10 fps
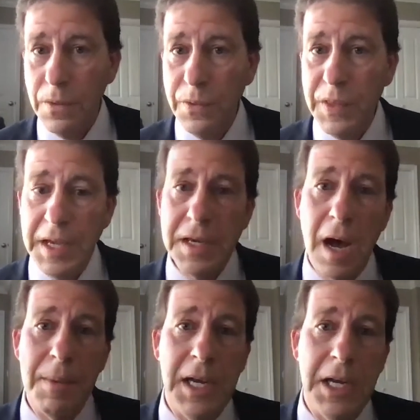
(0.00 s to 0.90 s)
the
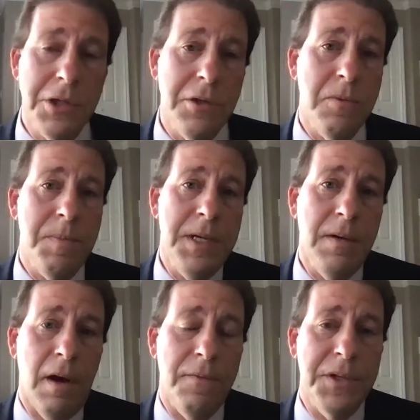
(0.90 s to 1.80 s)
nomination to
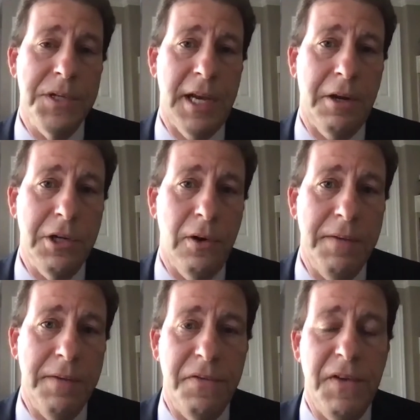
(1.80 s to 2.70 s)
be for the
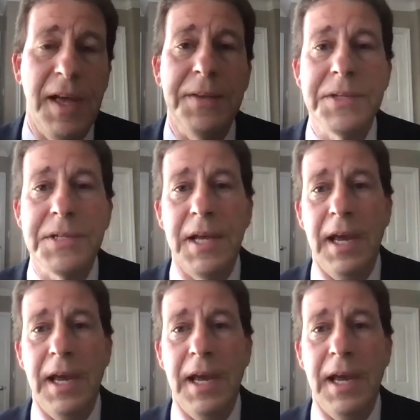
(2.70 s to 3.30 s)
Secretary of Defense.